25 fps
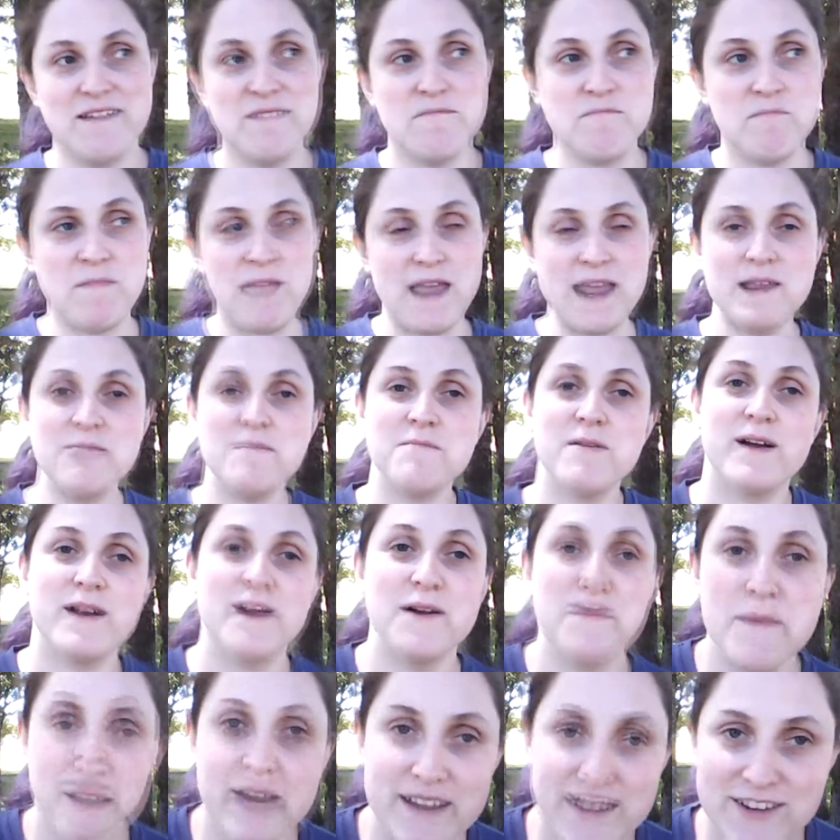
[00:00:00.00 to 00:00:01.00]
main
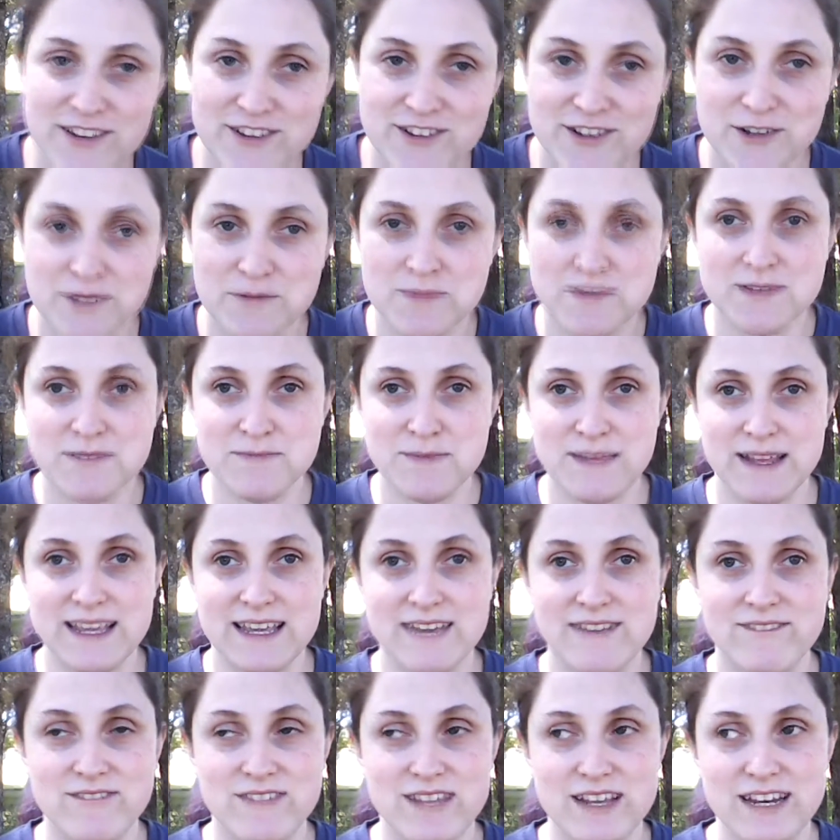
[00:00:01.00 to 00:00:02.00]
part about YouTube is
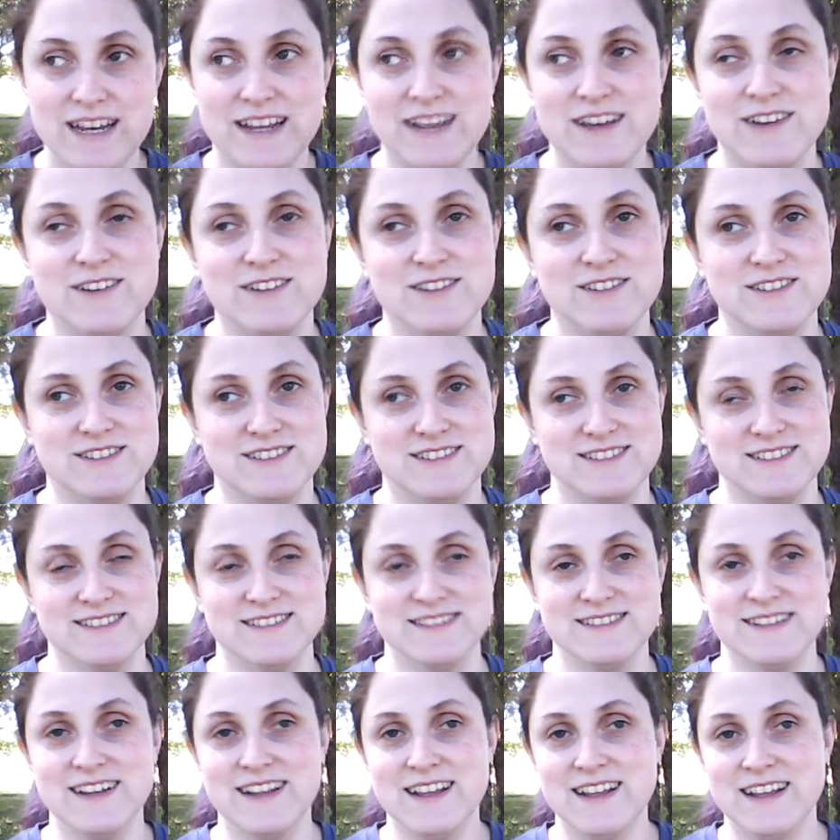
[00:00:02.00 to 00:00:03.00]
making videos
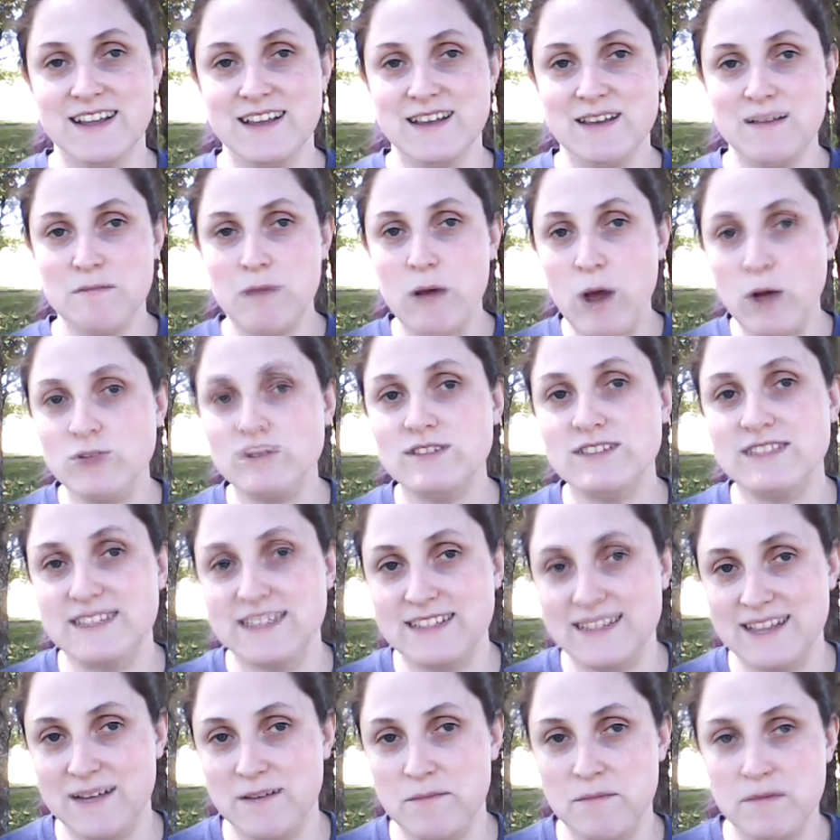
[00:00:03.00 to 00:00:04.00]
and
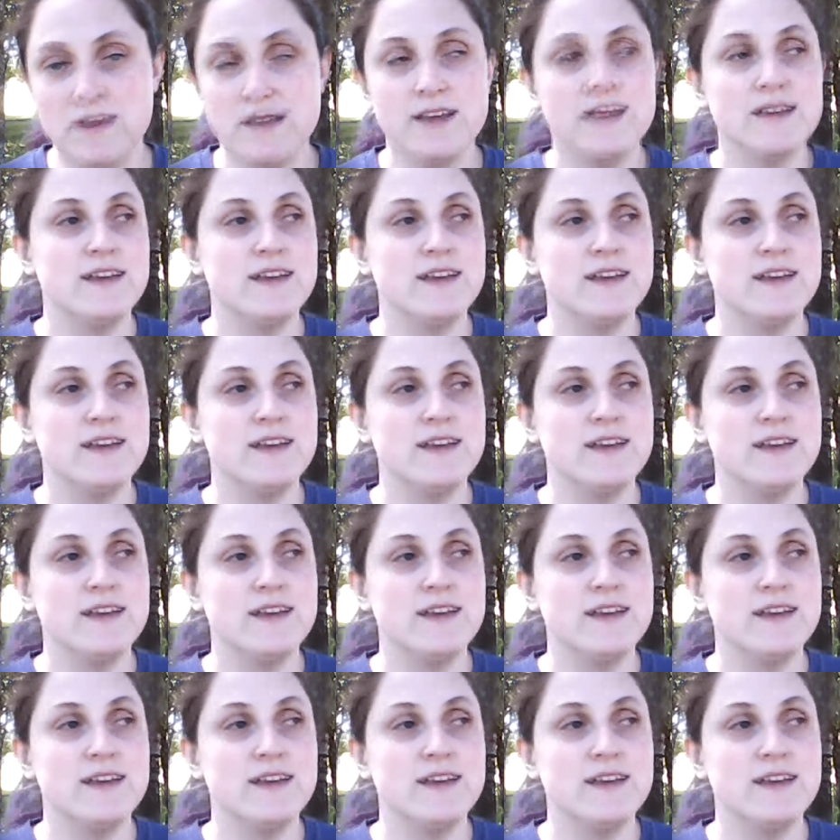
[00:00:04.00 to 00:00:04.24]
posting them.